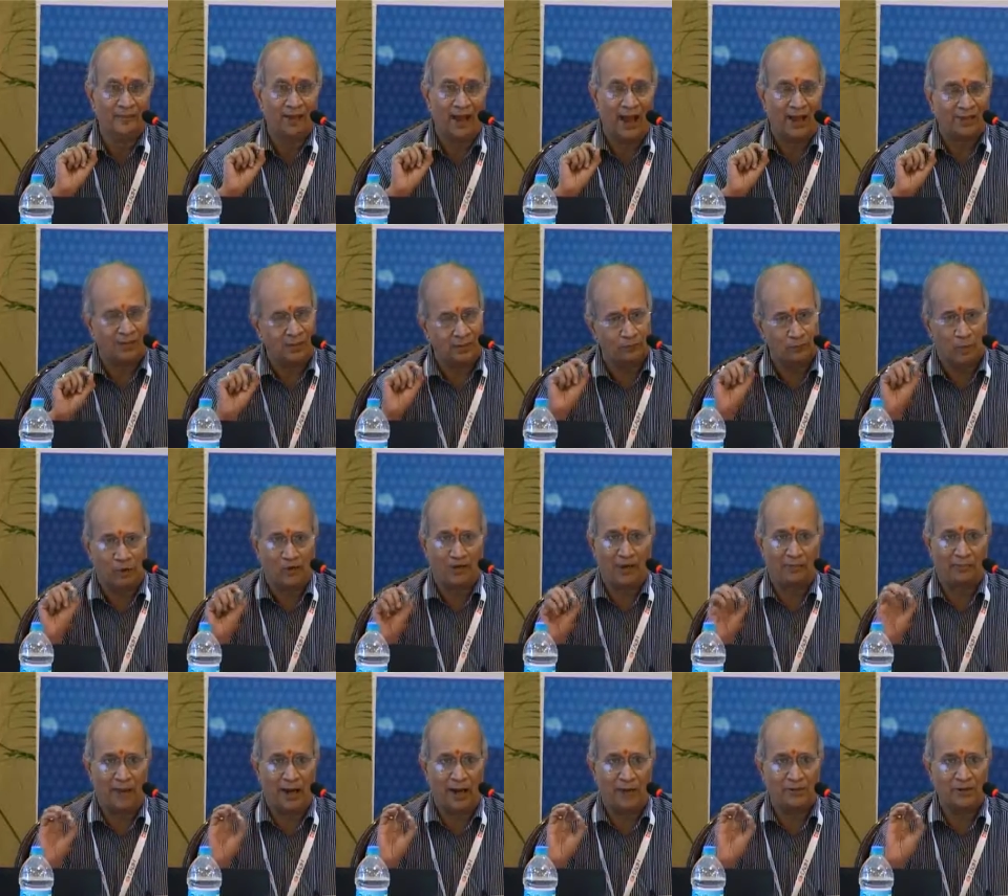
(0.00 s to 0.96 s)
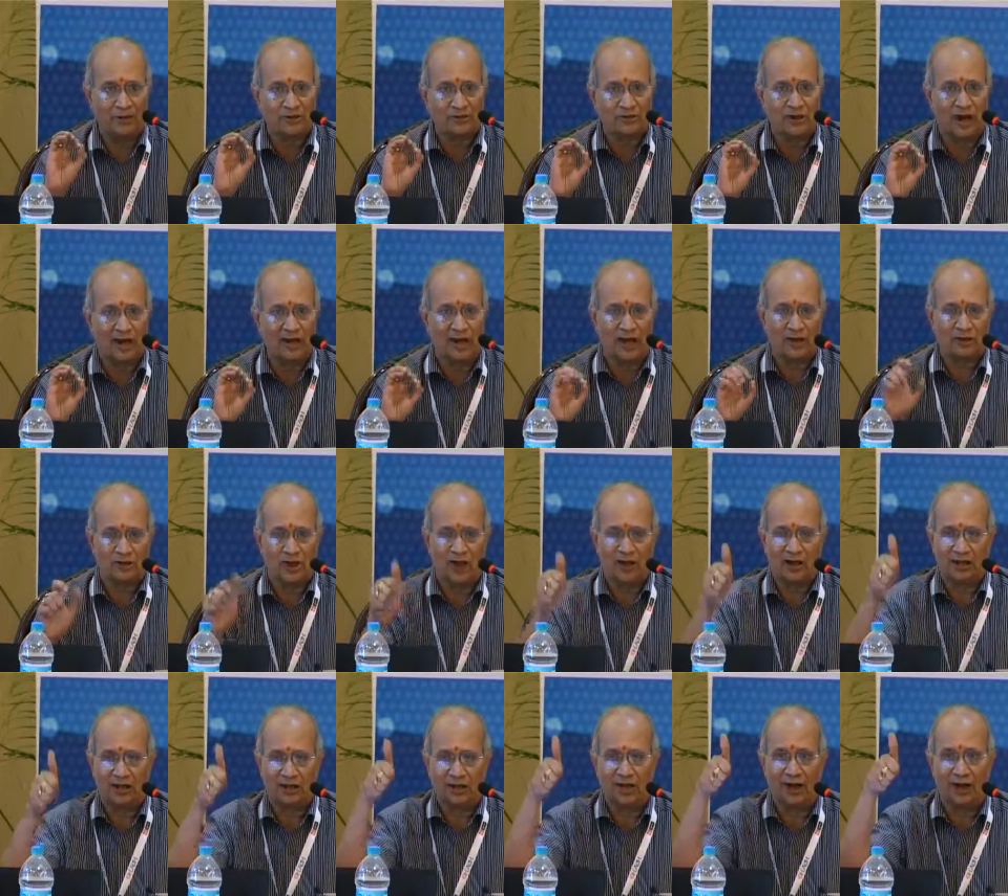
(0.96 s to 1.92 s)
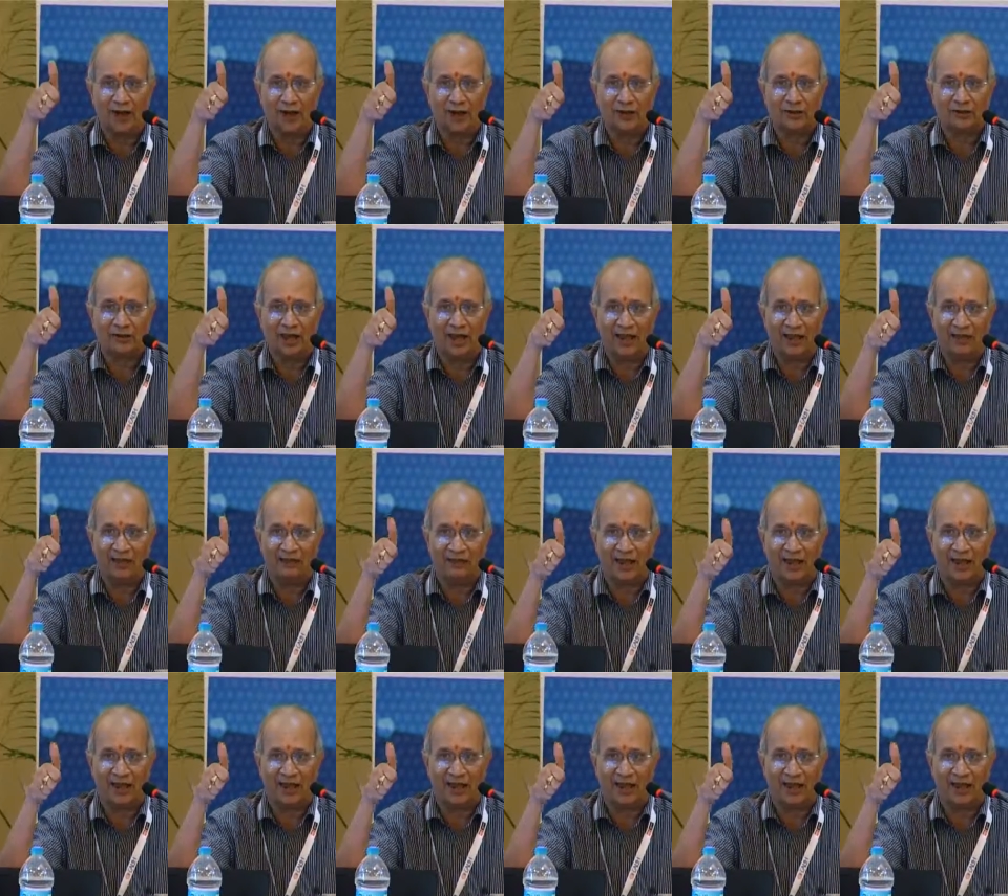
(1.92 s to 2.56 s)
I think project management is done as long as the leader is there,